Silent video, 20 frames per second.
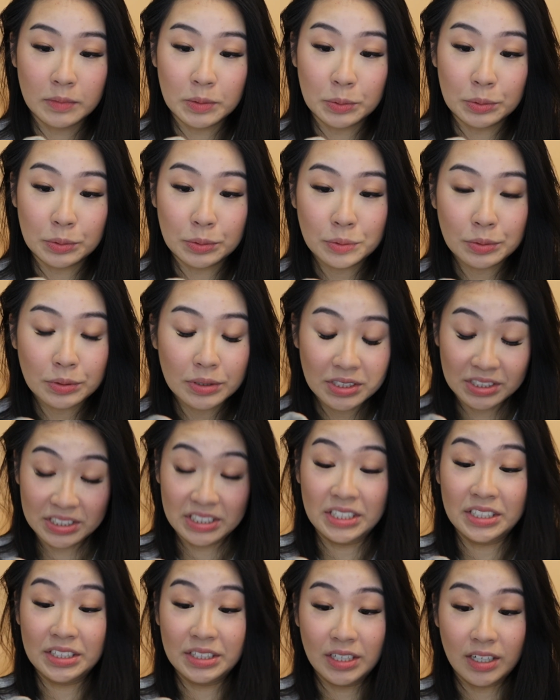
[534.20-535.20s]
It's a
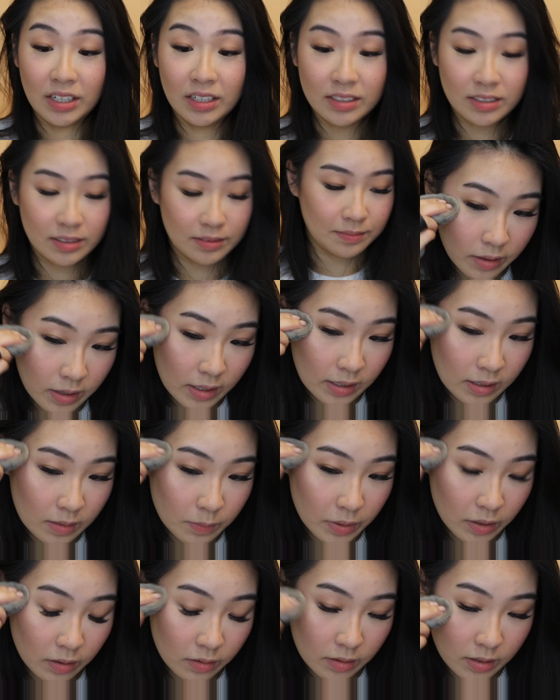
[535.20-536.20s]
lot. The thing
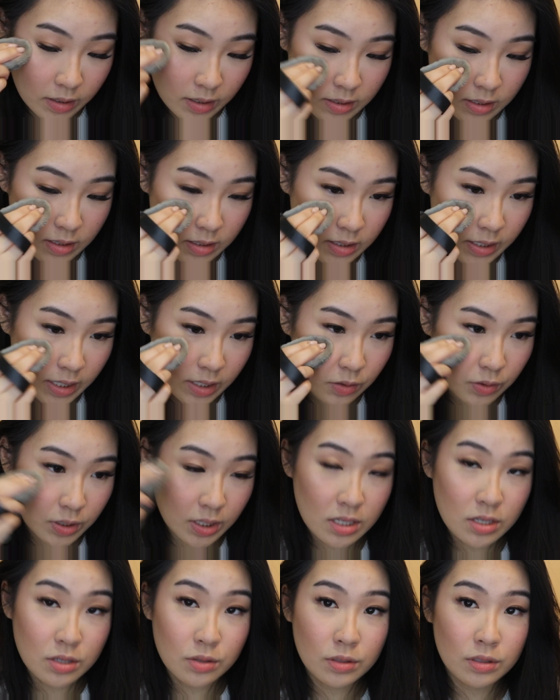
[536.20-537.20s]
about this is that you
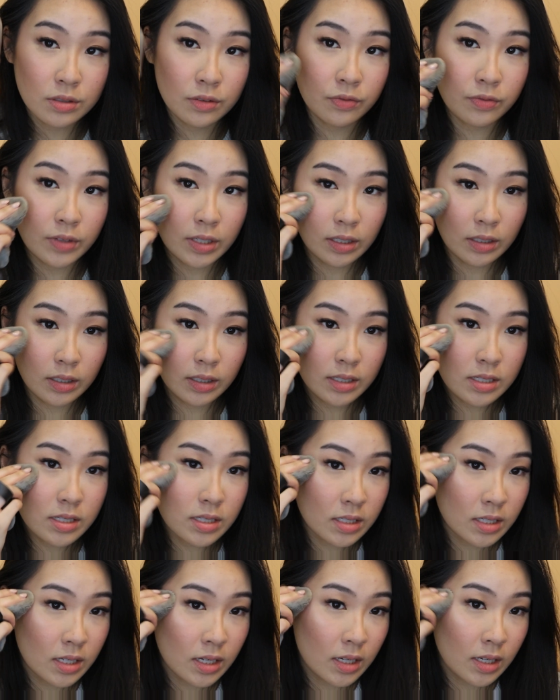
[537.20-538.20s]
can use your
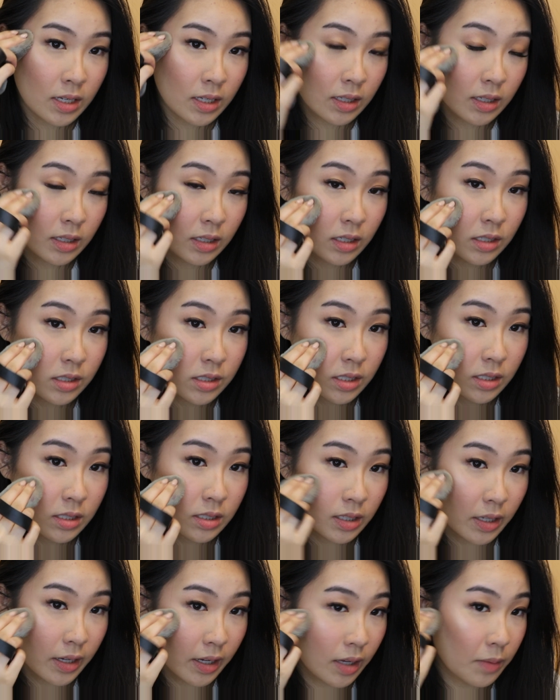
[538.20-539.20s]
fingers and then
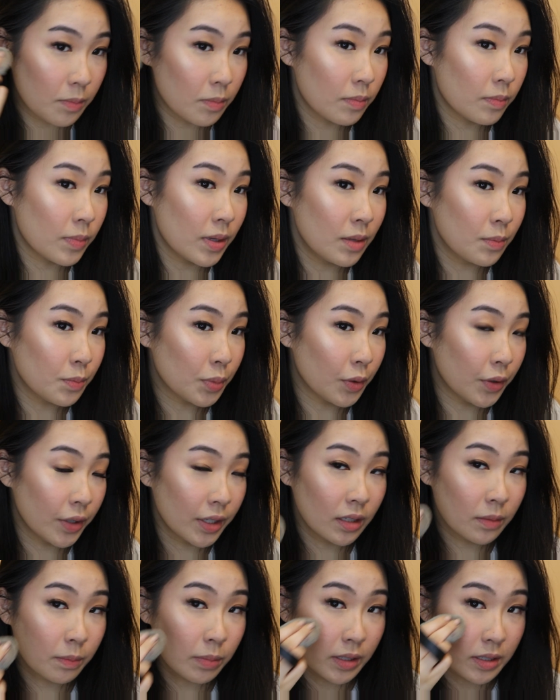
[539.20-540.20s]
just like
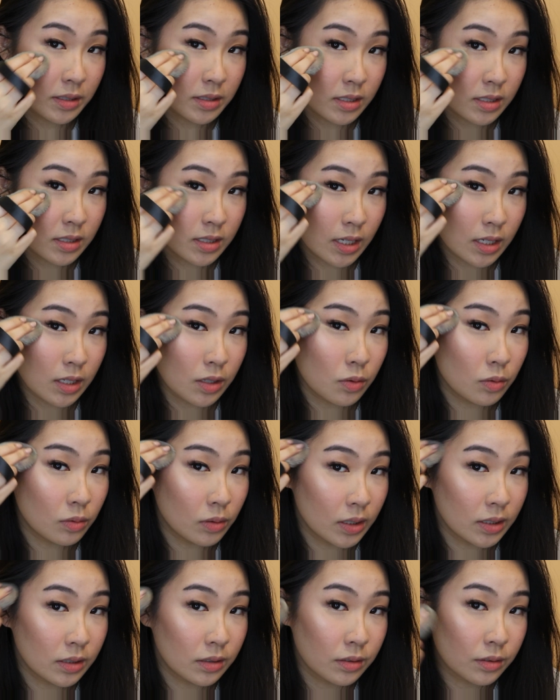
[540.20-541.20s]
pinpoint the places that you
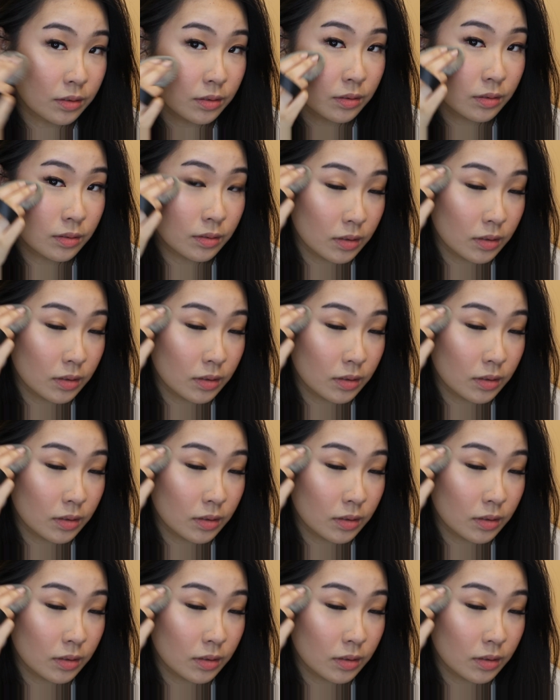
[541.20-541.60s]
want to